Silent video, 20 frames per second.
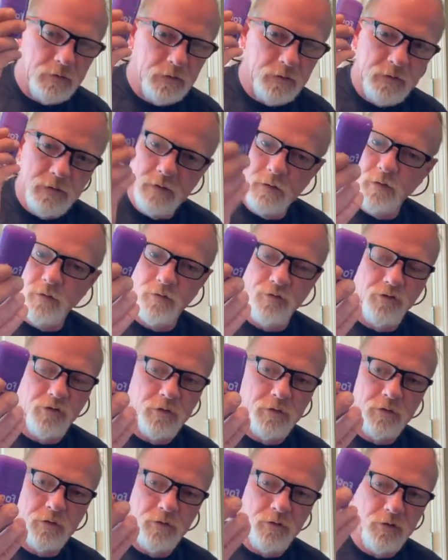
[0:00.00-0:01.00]
Deal
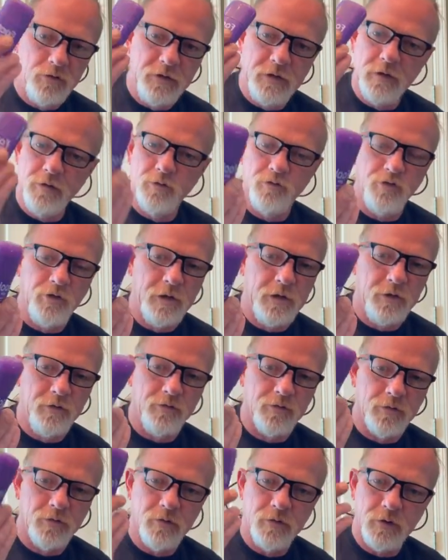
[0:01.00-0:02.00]

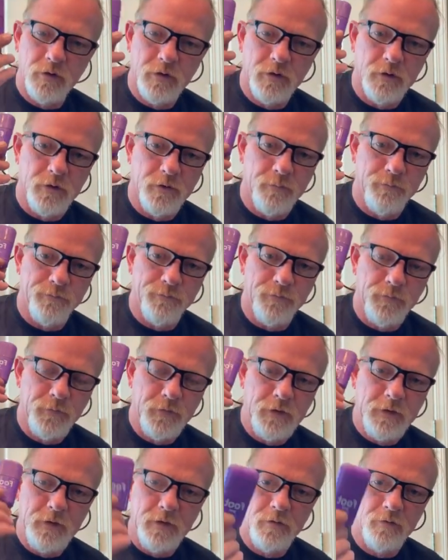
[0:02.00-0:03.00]
changer.
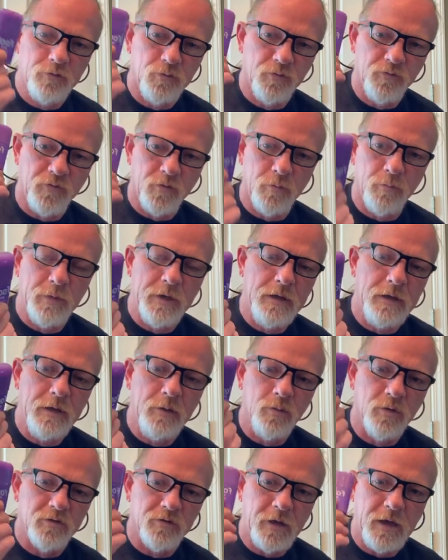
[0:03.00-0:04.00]
This for me
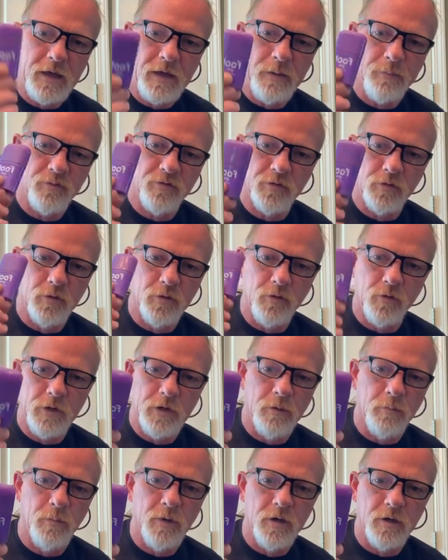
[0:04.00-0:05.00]
was
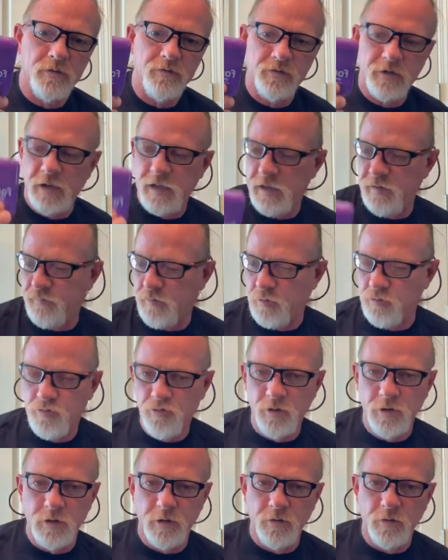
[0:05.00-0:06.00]
absolutely a must to have on
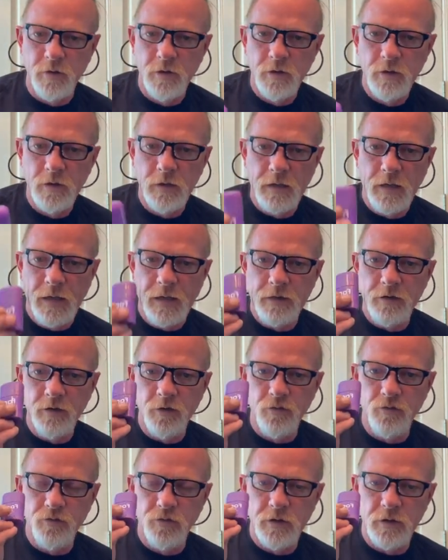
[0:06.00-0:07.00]
trail. I
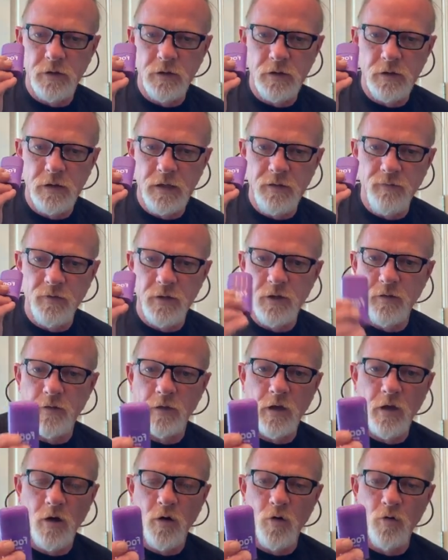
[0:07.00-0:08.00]
used it even in
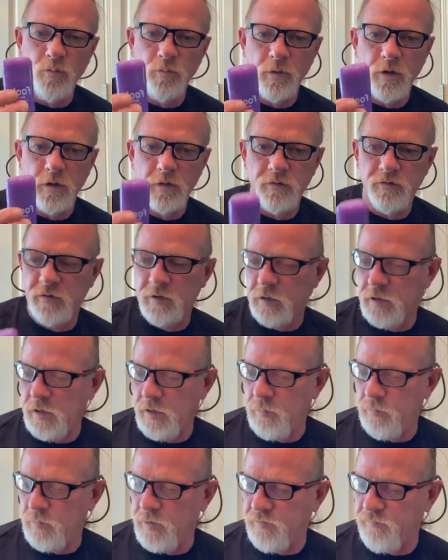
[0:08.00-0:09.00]
the cold months to
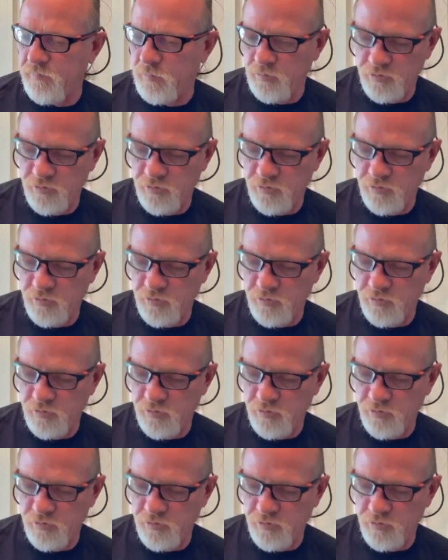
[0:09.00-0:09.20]
keep me from